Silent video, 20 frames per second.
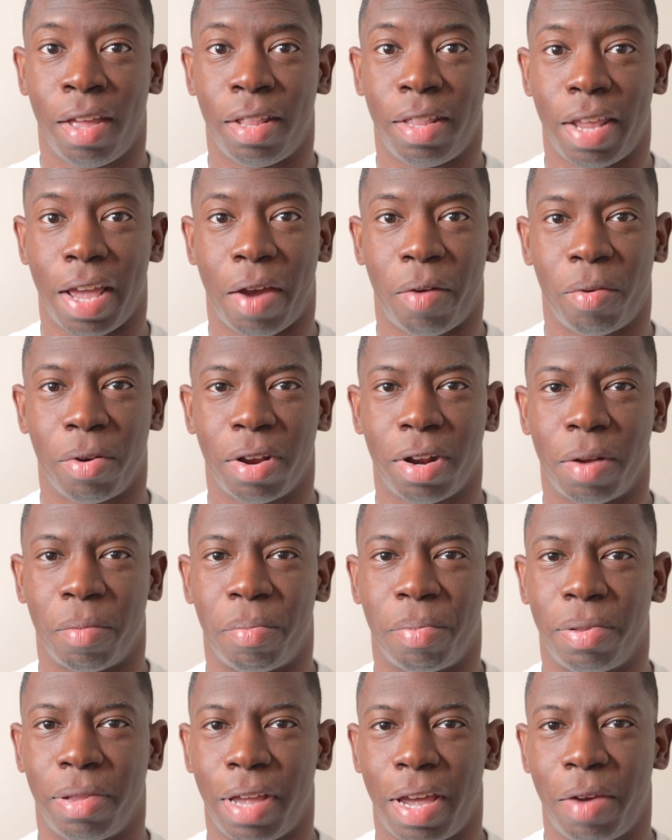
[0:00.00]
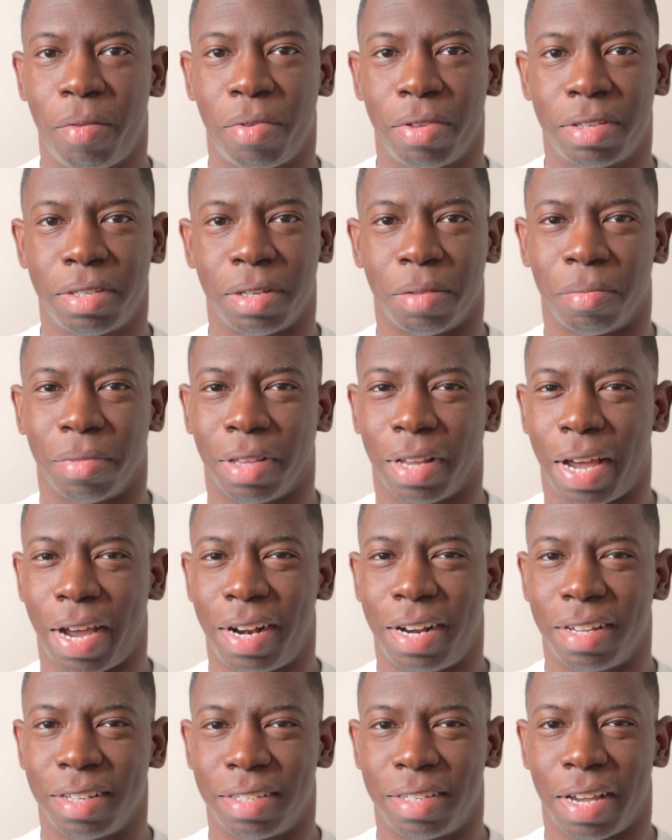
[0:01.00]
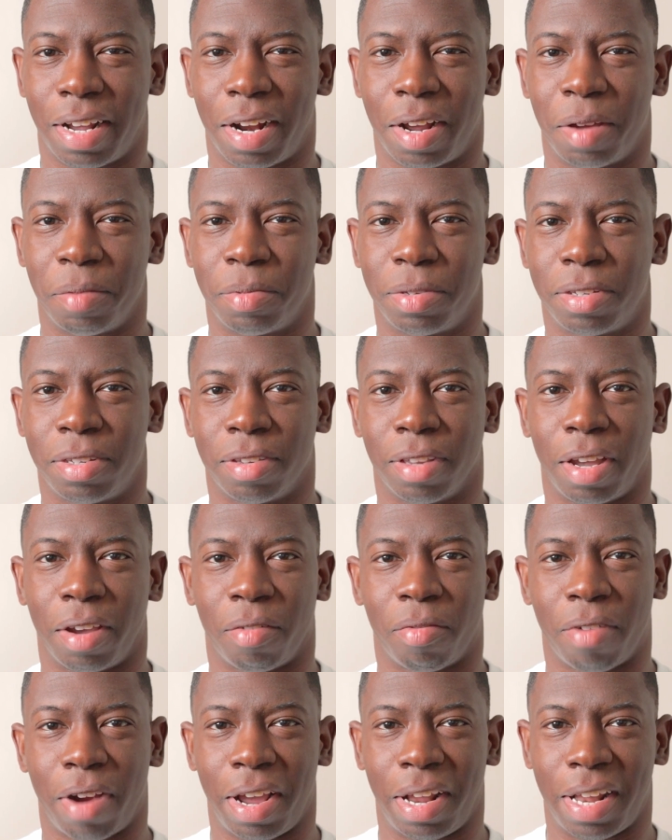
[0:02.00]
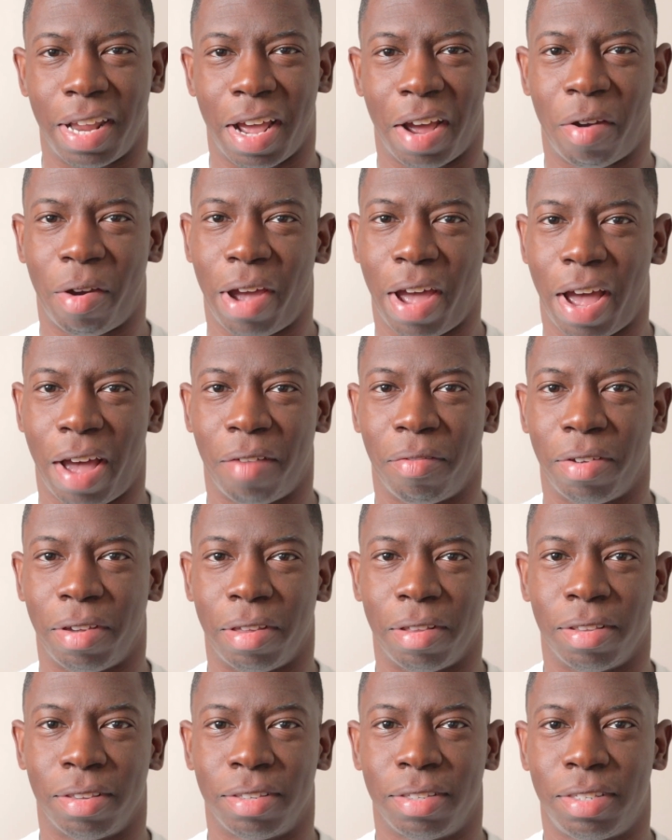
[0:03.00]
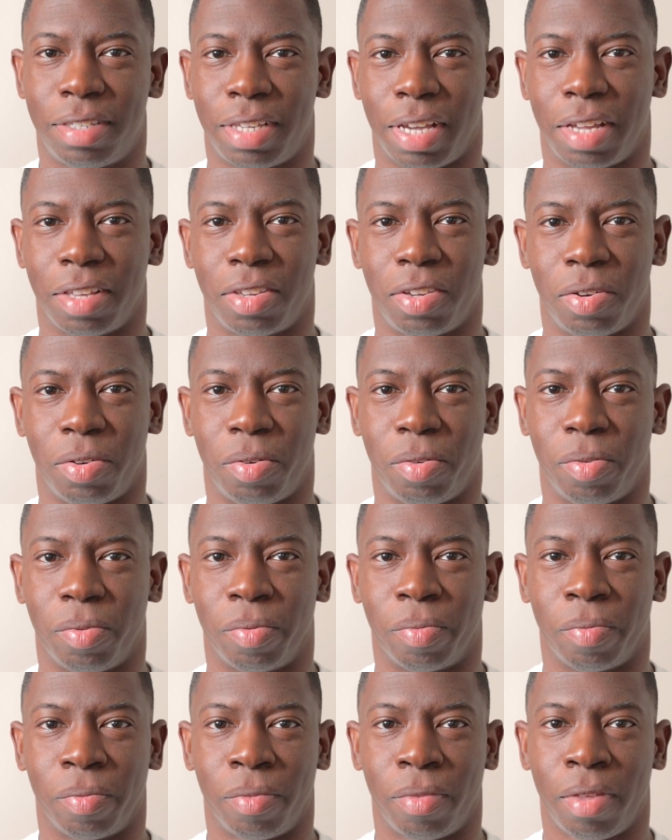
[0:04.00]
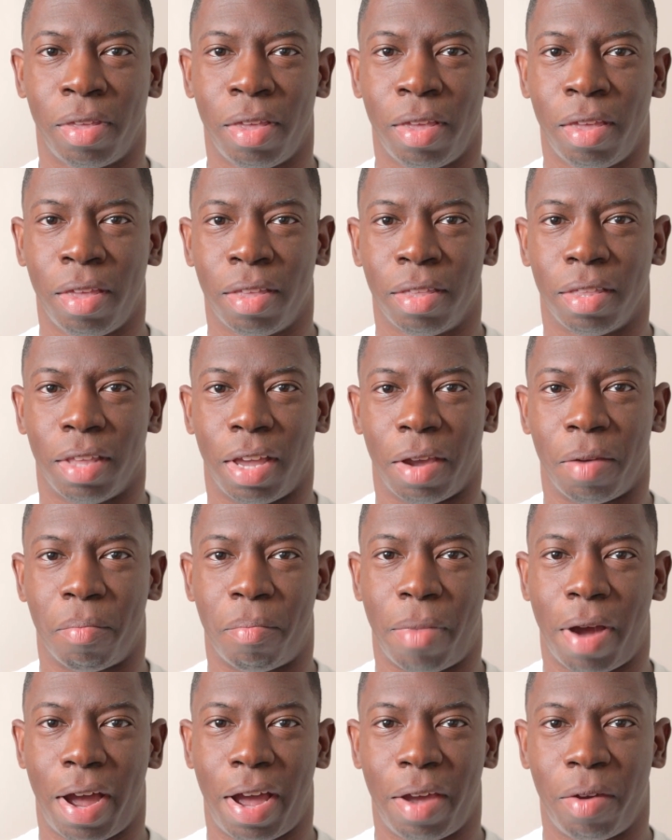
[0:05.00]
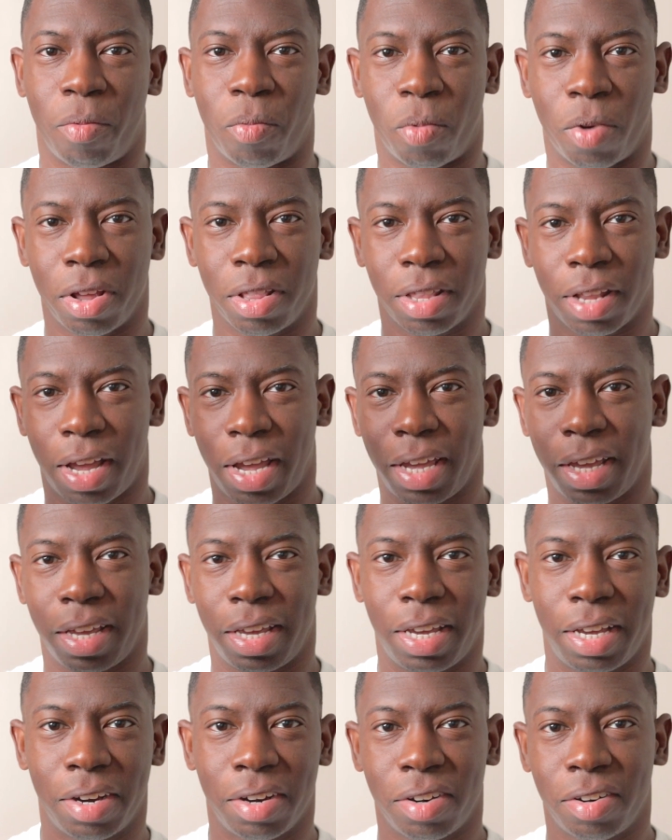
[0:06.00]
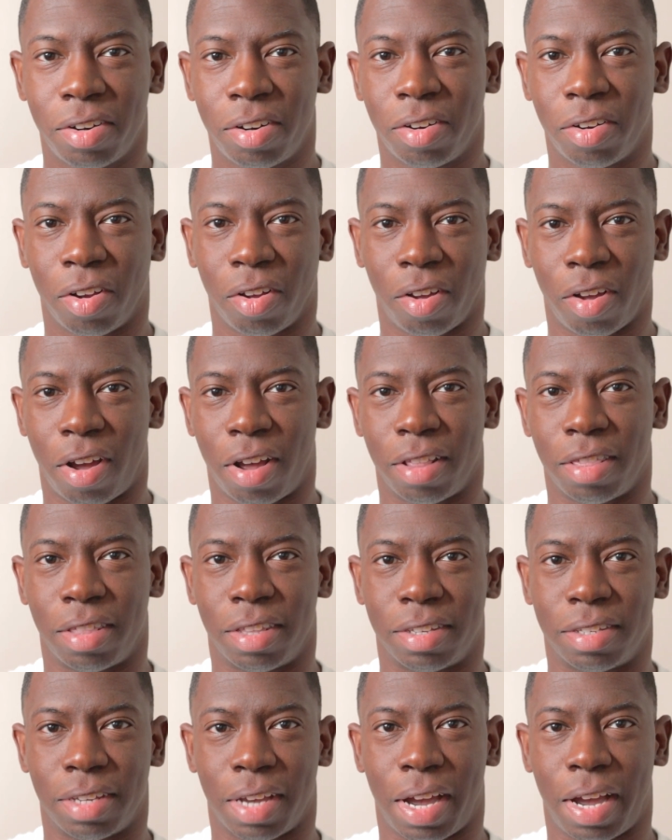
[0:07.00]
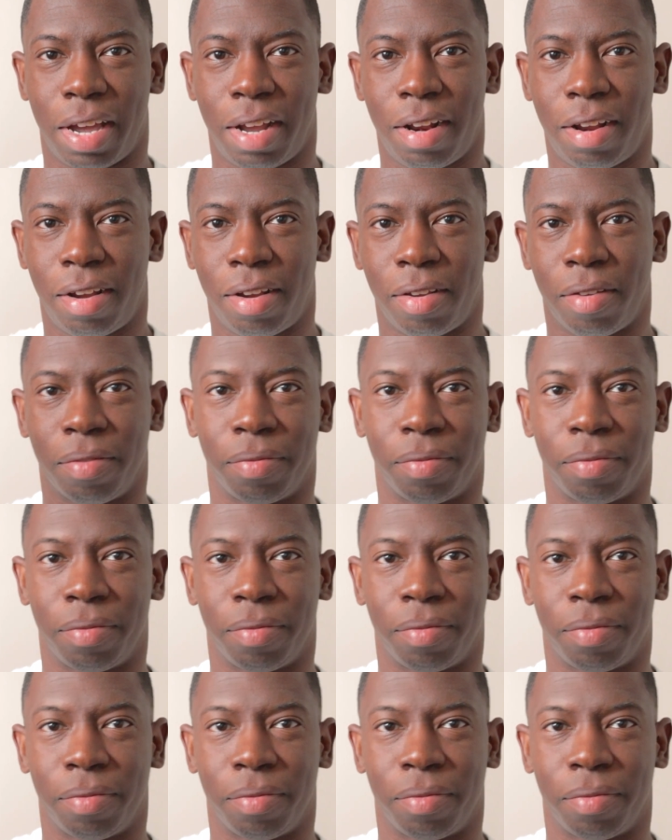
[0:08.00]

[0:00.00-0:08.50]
now we're gonna play with some lighting setups. Like right now I have it set to, like, my one light here on the side